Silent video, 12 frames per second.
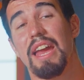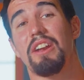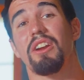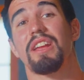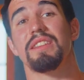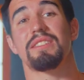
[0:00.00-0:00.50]
and are
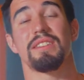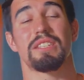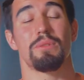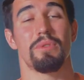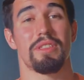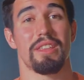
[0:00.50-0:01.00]

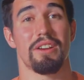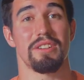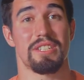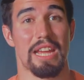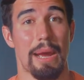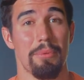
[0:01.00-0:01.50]
consistent with their
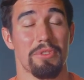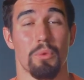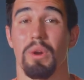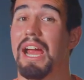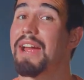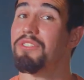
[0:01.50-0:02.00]
depth
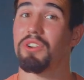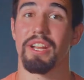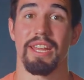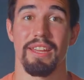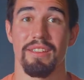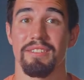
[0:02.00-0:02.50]
wherever it
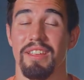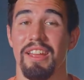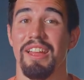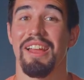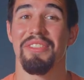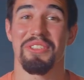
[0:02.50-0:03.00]
is,
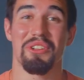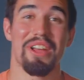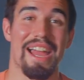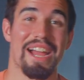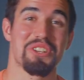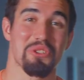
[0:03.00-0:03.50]
they'll
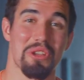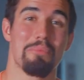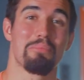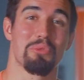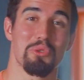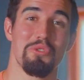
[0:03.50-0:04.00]
actually
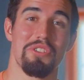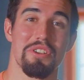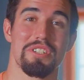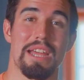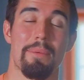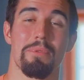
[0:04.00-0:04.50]
improve their
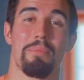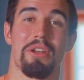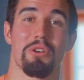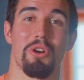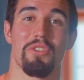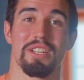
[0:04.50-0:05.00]
depth
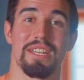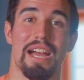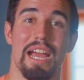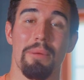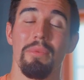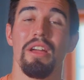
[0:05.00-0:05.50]
better over
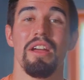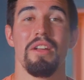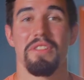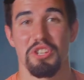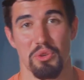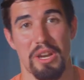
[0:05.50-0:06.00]
time
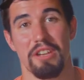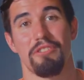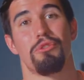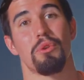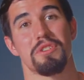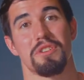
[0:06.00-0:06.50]
than trying to
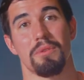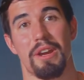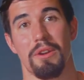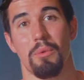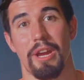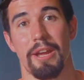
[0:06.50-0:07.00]
force it right
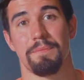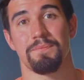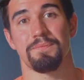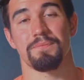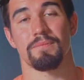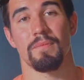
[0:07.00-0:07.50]
away.
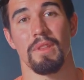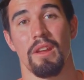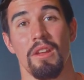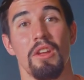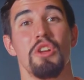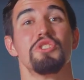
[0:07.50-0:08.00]

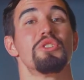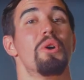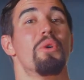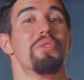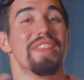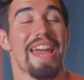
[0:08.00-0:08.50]

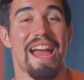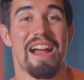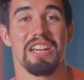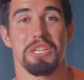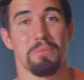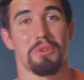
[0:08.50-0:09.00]
So the
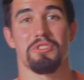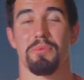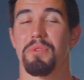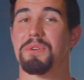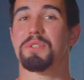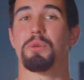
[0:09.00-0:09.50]
actionables from
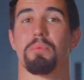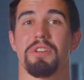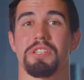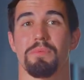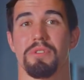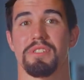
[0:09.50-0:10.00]
those two
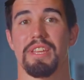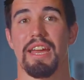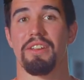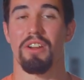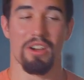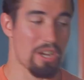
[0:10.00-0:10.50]
principles
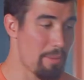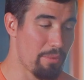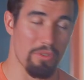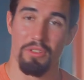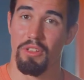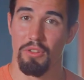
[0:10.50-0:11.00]
then are a
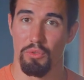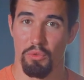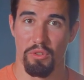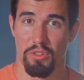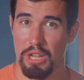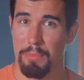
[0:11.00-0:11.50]

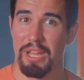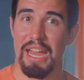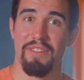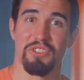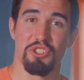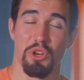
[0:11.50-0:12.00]
couple I
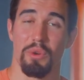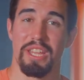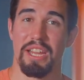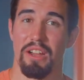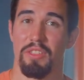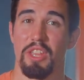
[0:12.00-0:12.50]
have shown
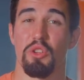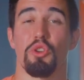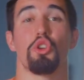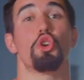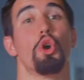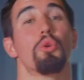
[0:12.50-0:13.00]
here that you
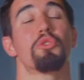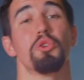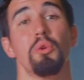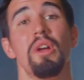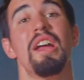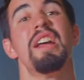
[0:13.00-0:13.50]
can go
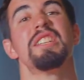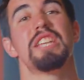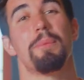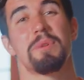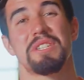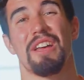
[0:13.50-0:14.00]
through to
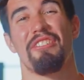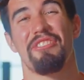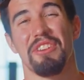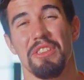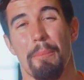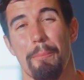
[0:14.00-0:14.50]
help yourself
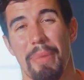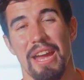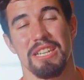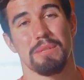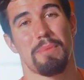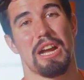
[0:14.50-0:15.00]
feel the
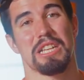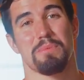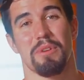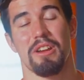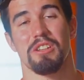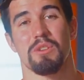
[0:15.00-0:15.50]
best
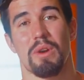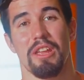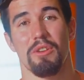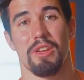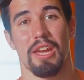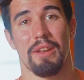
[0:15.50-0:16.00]
possible air squat
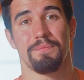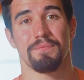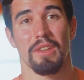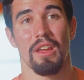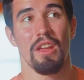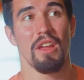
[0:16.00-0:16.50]
you can.
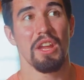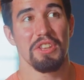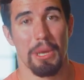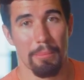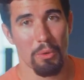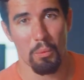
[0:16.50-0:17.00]

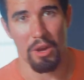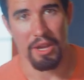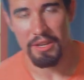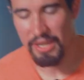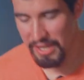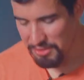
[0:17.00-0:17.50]
Number
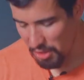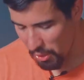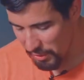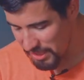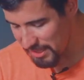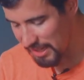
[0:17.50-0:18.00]
one is
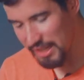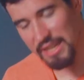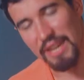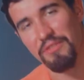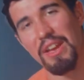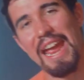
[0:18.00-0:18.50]
always seeing
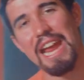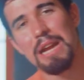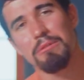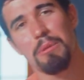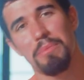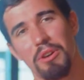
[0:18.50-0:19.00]
if ankle
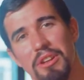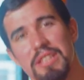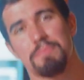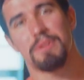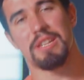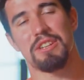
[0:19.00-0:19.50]
mobility is
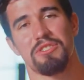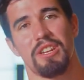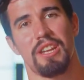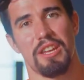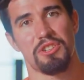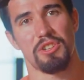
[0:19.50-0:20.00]
potentially an
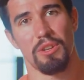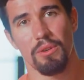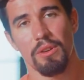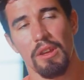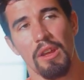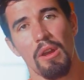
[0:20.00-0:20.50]
issue,
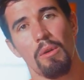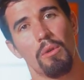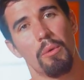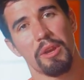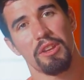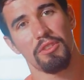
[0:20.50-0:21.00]
what
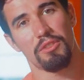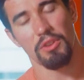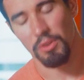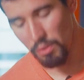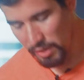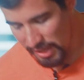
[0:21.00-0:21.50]
we can do